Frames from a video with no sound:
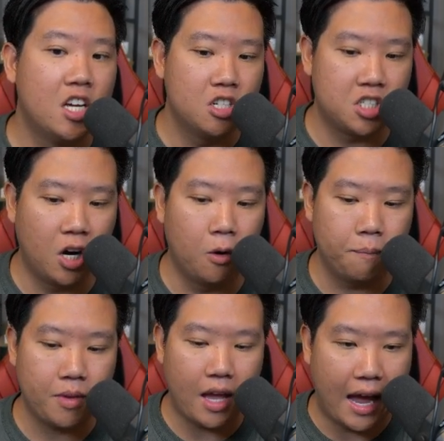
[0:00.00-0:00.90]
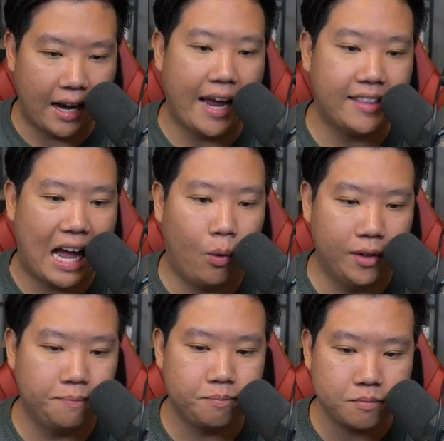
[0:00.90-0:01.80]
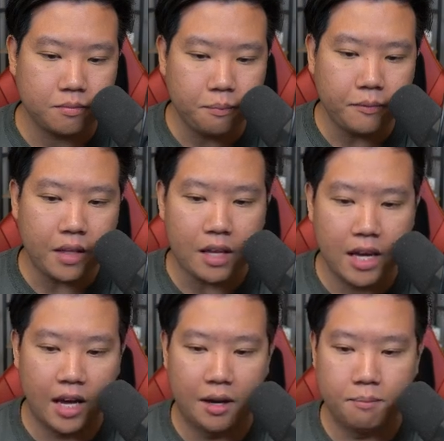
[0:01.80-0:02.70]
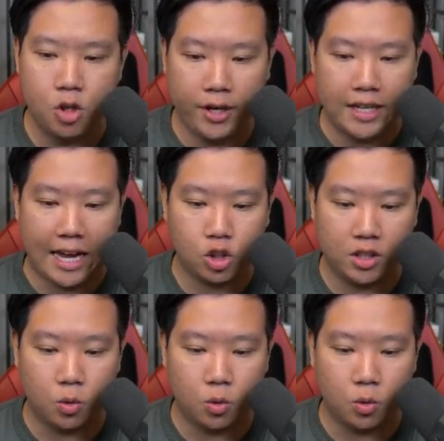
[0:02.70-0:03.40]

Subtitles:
So I like that one. You can actually